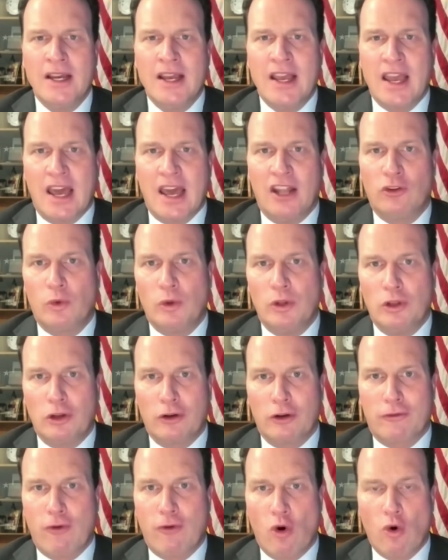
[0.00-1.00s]
And as we look
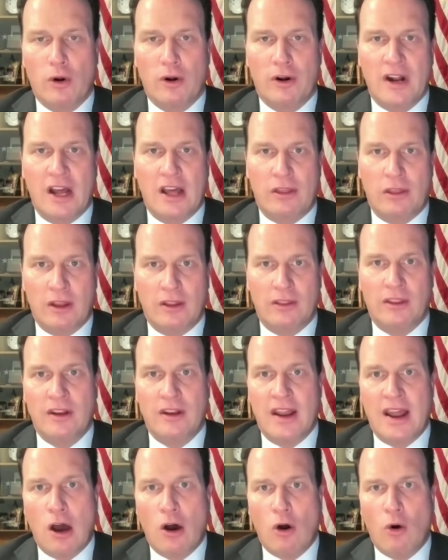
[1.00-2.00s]
forward, I think that
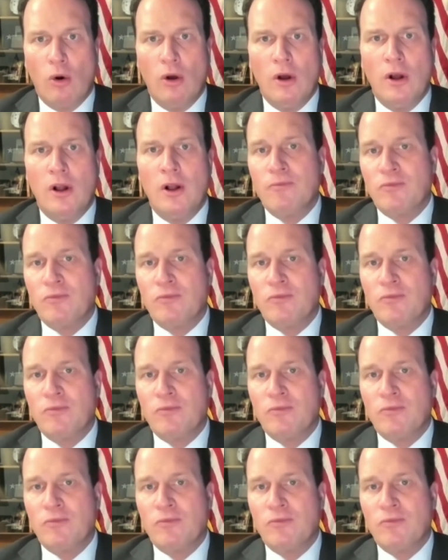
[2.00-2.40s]
now,